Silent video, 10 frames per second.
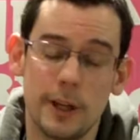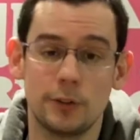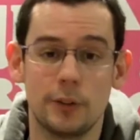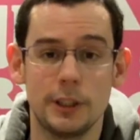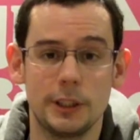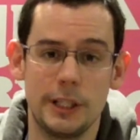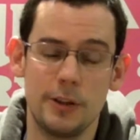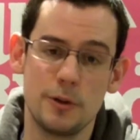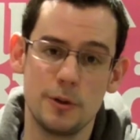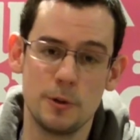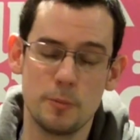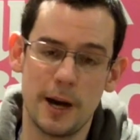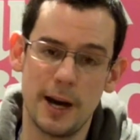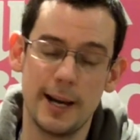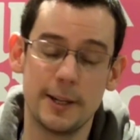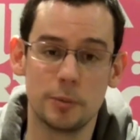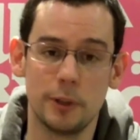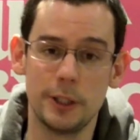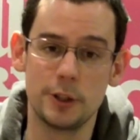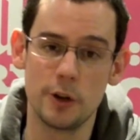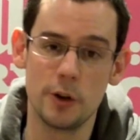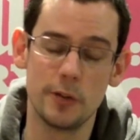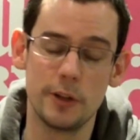Thanks for listening to my explanation